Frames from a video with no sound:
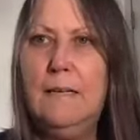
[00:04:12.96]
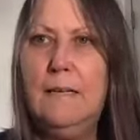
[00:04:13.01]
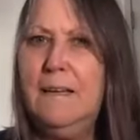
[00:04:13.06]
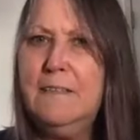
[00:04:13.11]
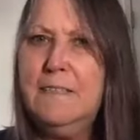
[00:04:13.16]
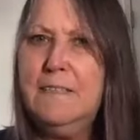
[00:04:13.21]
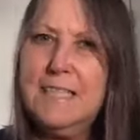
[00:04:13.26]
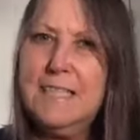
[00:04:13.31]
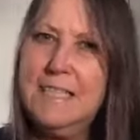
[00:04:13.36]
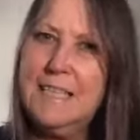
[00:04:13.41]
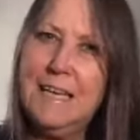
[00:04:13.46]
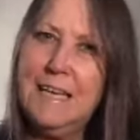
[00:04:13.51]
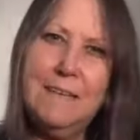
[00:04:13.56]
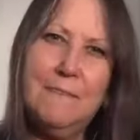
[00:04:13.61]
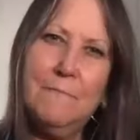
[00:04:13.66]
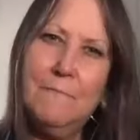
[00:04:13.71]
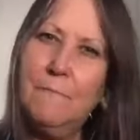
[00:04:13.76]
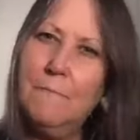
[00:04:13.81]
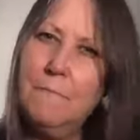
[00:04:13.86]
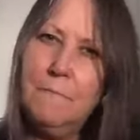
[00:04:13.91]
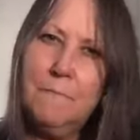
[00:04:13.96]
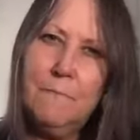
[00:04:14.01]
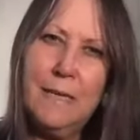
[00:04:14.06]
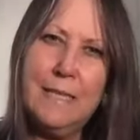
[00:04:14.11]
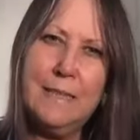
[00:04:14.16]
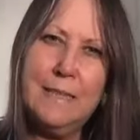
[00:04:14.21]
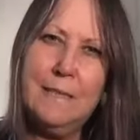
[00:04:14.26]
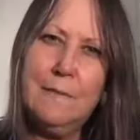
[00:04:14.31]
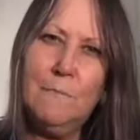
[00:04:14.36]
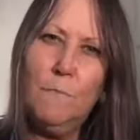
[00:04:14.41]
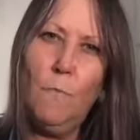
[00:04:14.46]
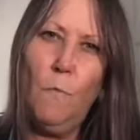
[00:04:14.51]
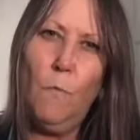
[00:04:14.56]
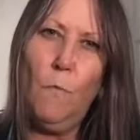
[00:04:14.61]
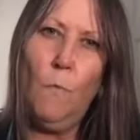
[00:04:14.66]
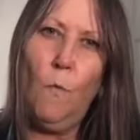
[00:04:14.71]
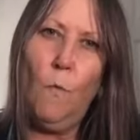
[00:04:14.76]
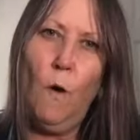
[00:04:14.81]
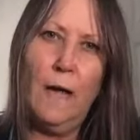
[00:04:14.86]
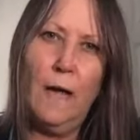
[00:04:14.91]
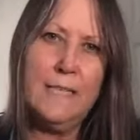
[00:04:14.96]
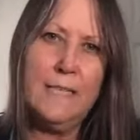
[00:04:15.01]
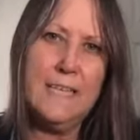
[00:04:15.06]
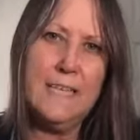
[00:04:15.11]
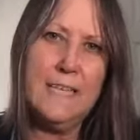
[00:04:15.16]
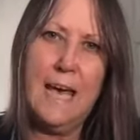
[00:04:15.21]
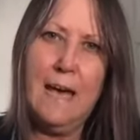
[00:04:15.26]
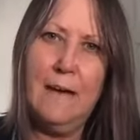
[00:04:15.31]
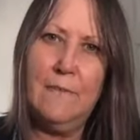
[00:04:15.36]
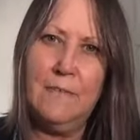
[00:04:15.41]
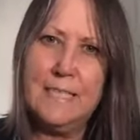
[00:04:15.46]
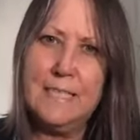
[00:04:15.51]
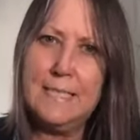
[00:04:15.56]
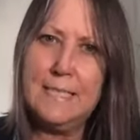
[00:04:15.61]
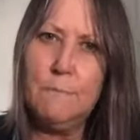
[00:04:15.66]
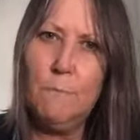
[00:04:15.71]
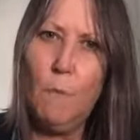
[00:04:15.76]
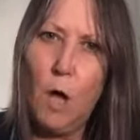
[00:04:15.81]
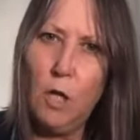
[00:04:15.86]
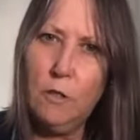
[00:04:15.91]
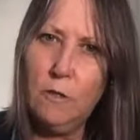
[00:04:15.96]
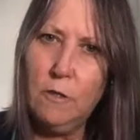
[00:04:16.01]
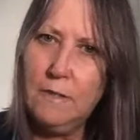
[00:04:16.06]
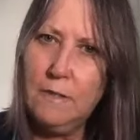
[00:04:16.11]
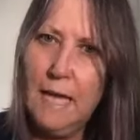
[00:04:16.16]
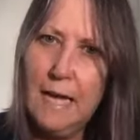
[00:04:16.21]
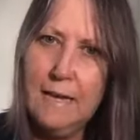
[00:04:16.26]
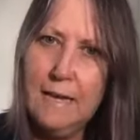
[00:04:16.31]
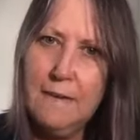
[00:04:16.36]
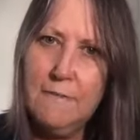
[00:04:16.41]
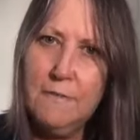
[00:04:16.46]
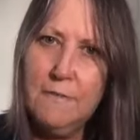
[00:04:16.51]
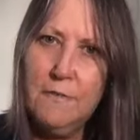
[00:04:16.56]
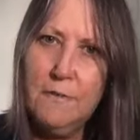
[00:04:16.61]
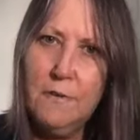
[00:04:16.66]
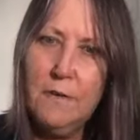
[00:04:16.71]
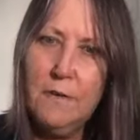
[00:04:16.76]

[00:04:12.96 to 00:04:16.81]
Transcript: just say, made them want to have a smaller life,